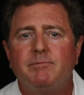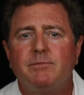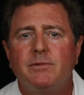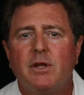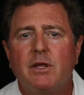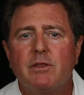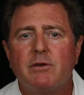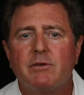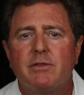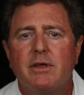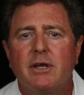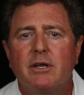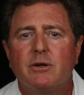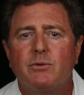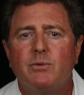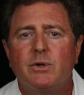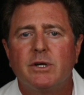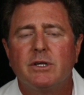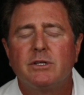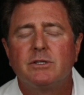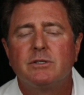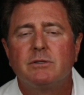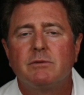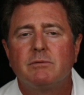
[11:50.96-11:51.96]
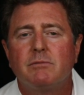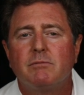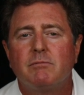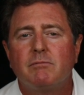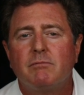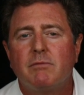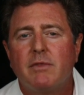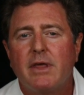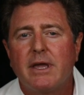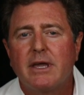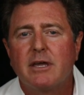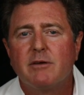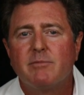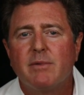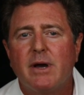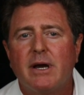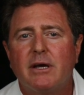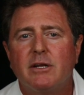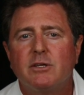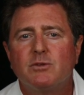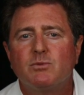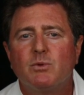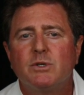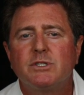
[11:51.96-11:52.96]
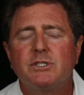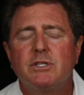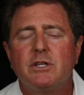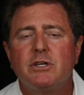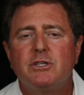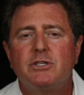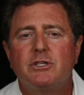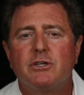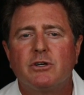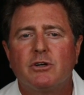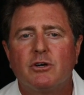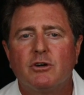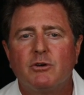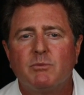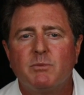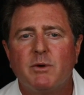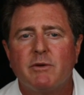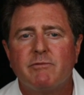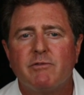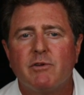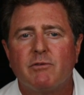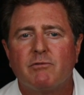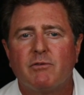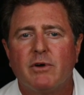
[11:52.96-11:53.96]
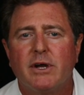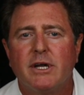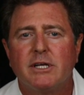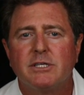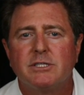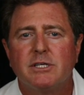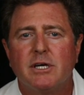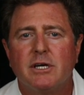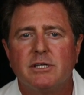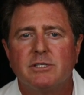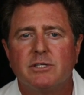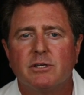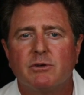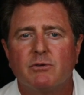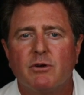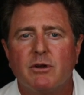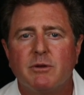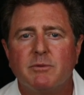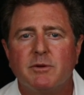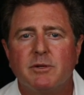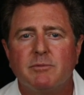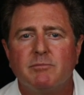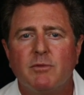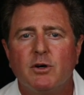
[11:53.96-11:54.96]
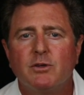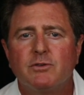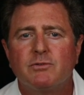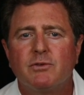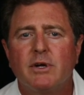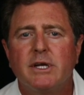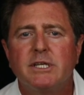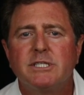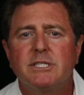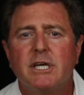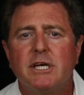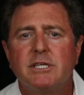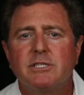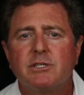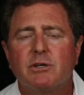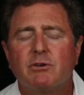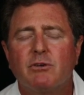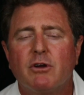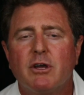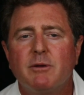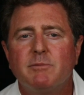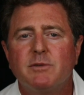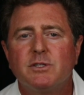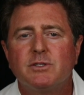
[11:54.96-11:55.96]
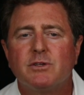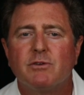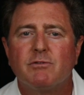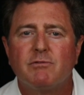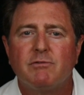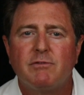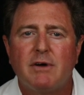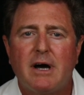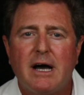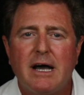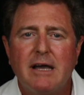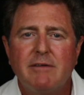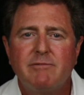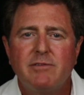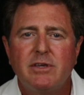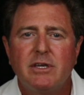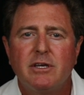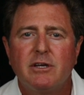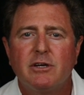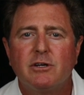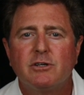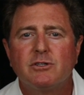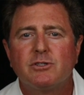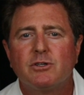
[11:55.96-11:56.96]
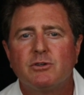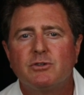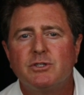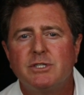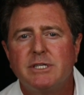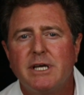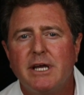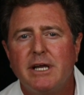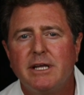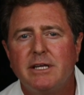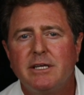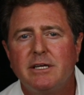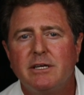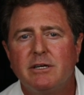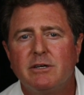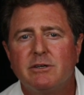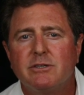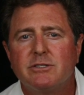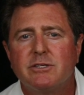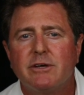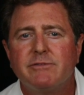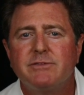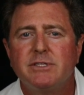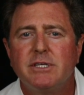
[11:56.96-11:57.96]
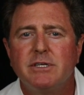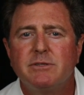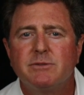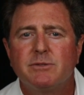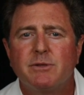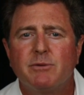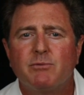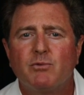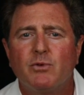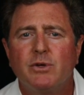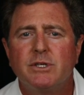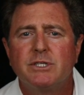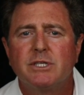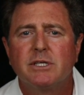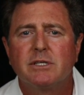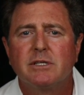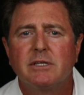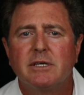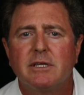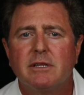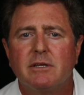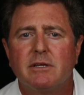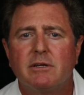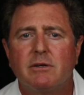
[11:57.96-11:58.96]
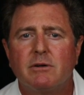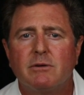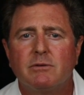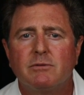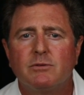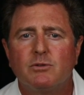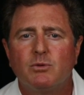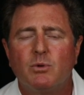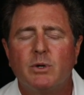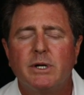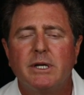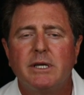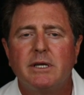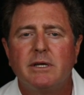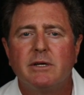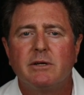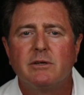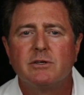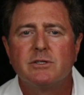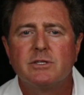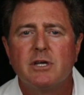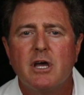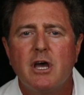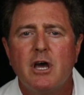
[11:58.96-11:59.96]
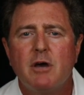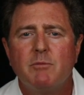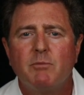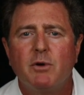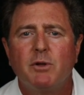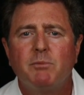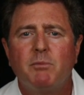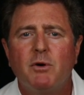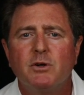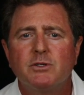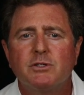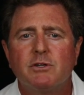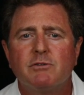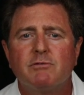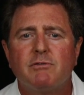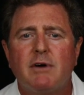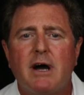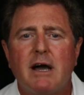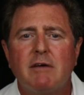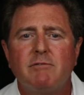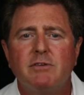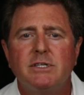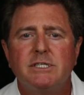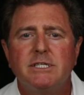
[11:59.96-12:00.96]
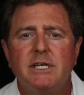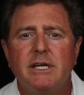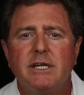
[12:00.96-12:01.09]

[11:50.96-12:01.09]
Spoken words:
Another thing I want to think about is what's the term of the franchise agreement. Most franchise agreements are 5 years or 10 years. I've seen some recently that are 20 years, but most are 5 and